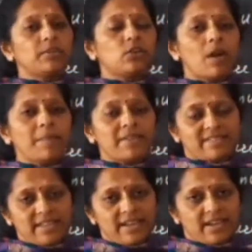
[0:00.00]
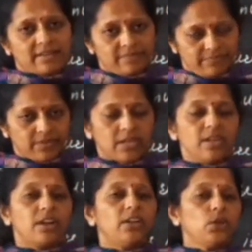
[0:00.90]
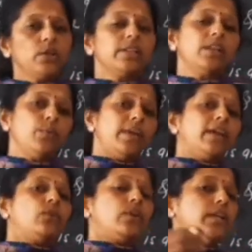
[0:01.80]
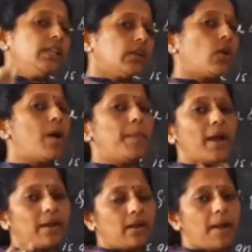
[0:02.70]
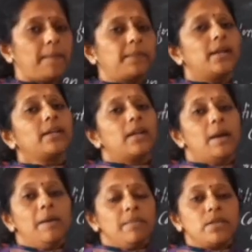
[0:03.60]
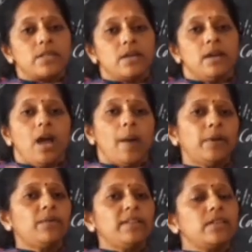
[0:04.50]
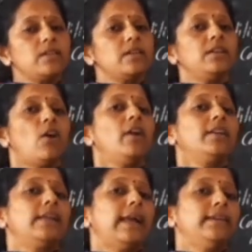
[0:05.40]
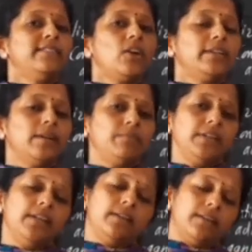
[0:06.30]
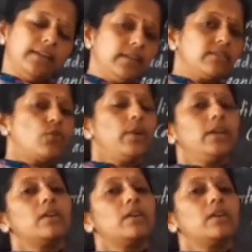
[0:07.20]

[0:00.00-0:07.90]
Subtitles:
of the crop is there, continuously we are growing the crop after one season, land is not empty, it is going